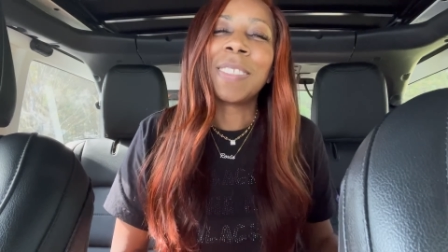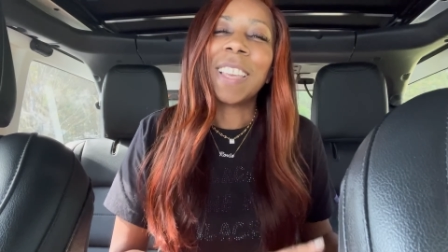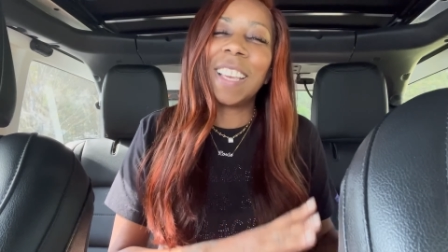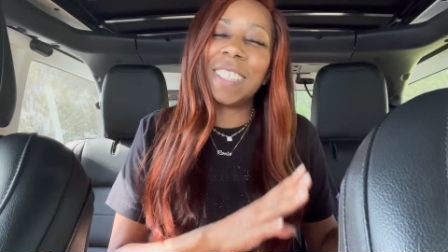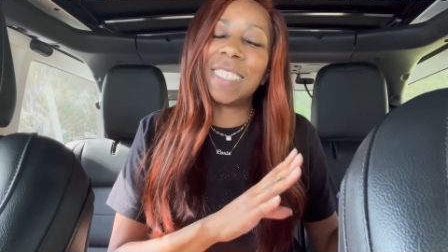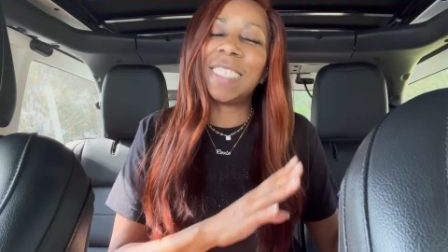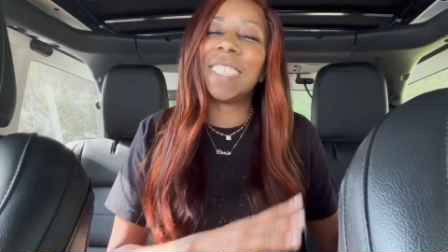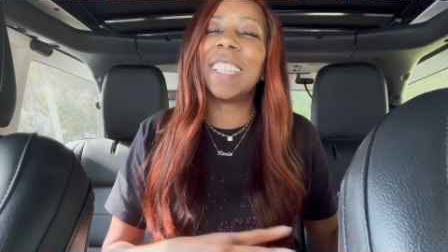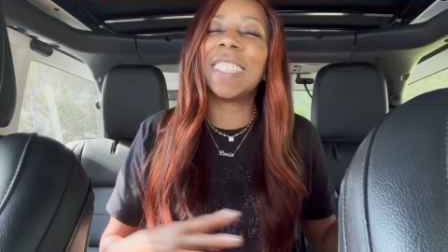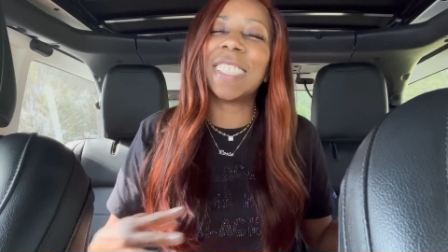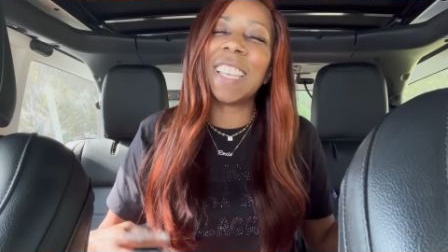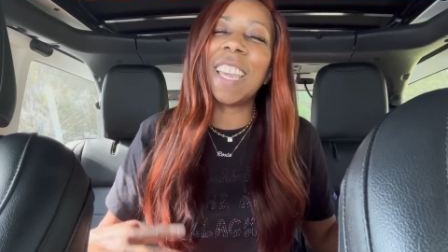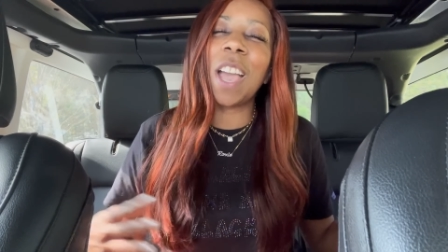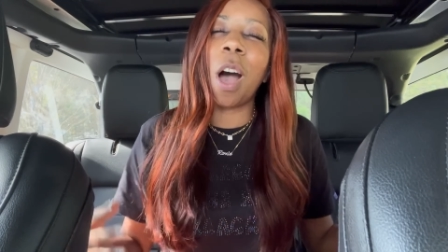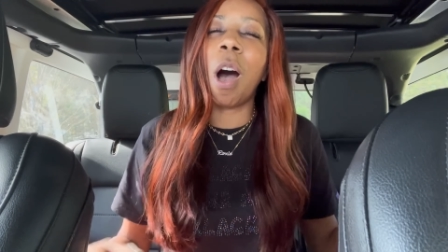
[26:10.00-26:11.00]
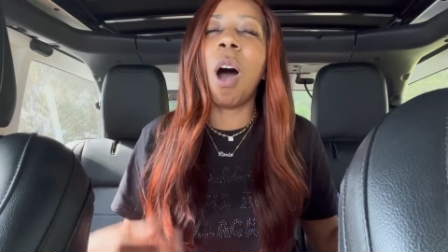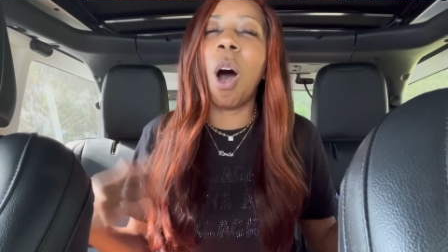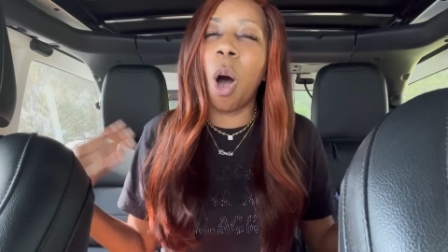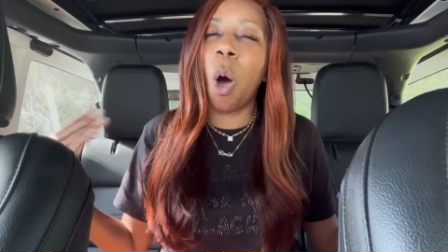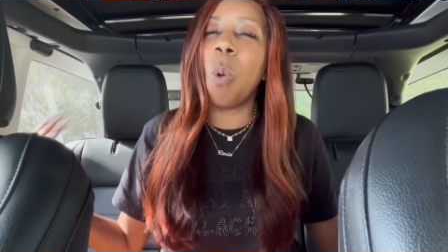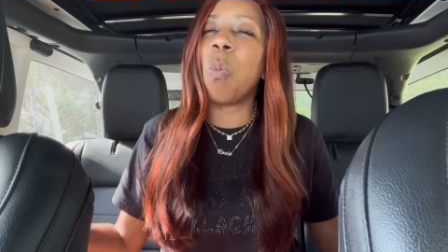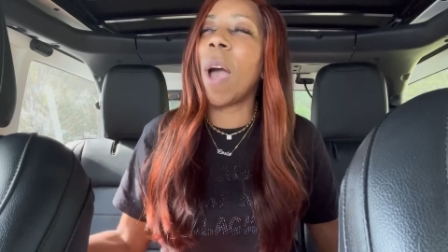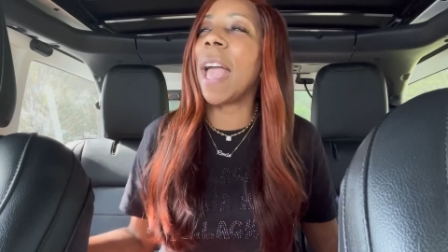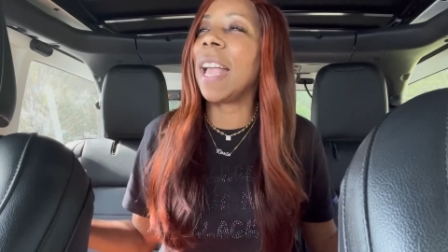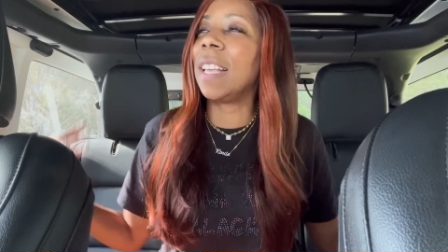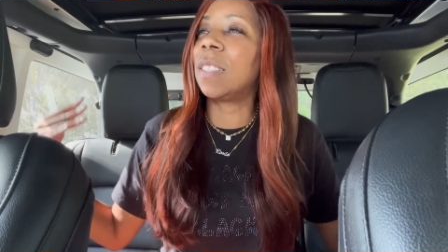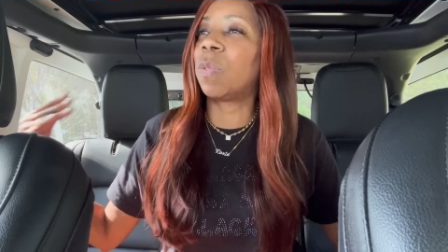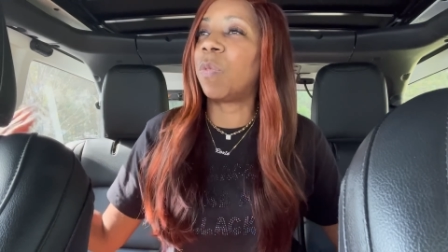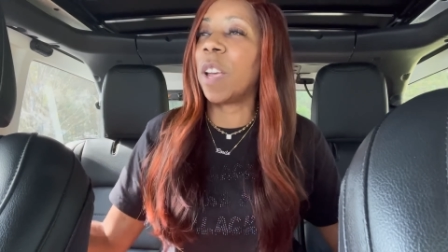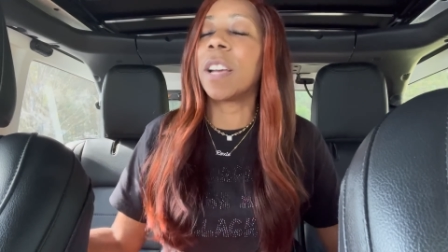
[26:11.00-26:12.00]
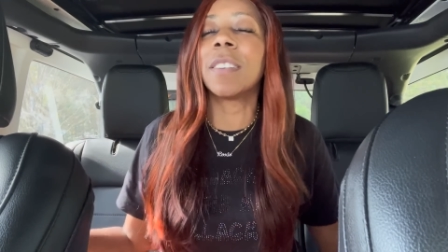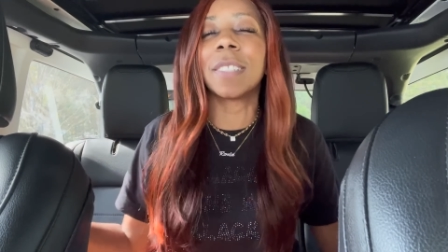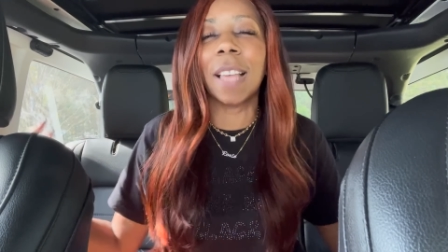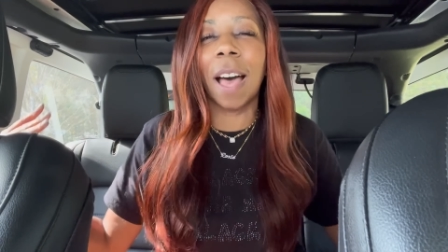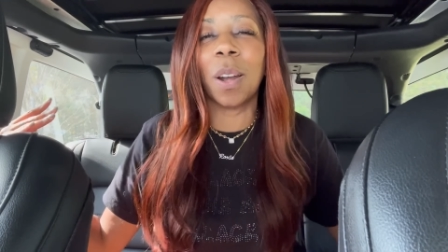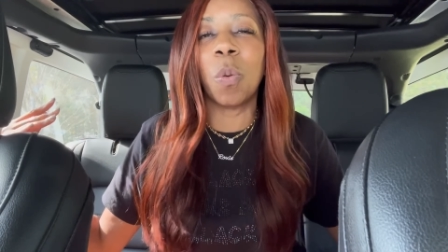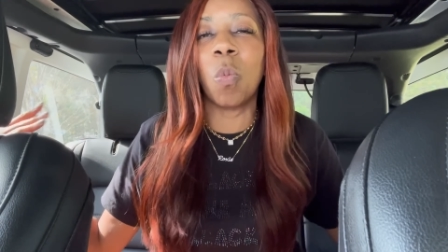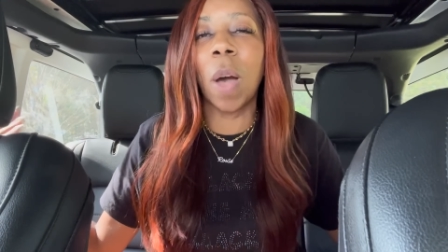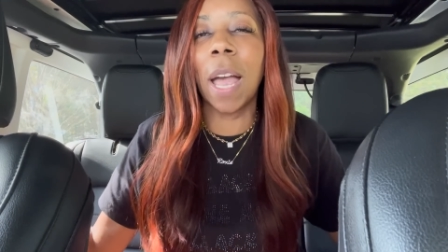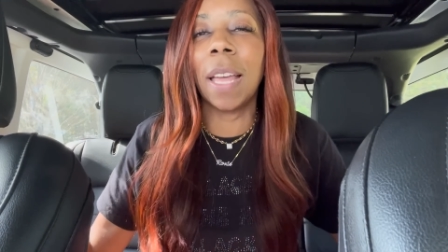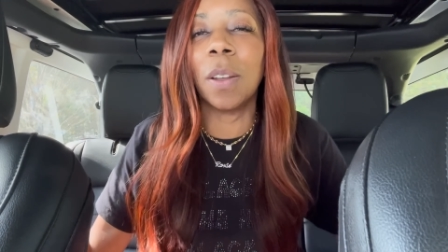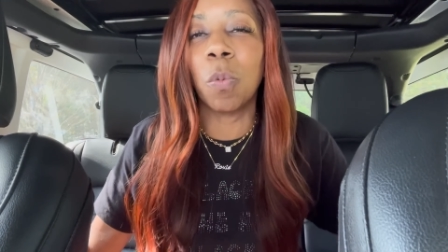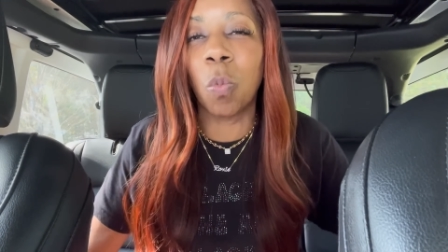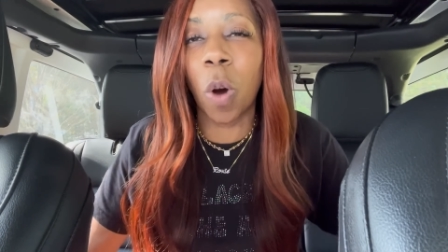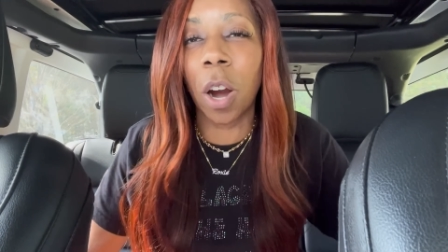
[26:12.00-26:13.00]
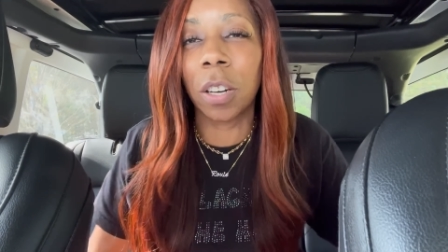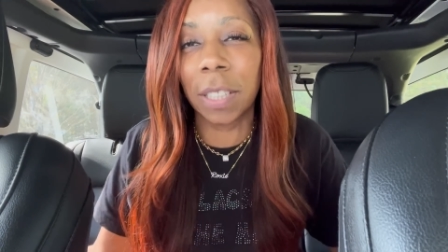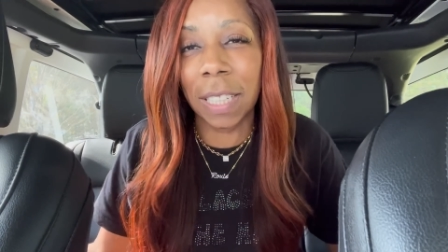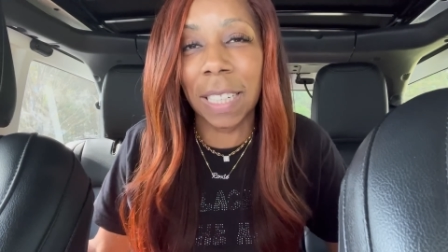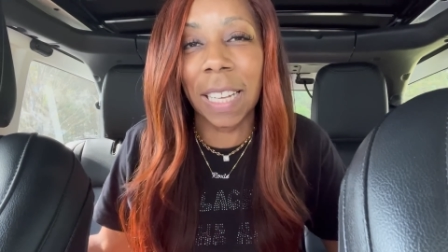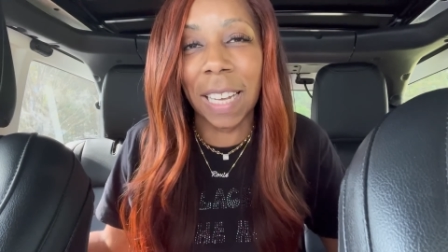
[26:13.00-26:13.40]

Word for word: it's just he always figures out a way to work it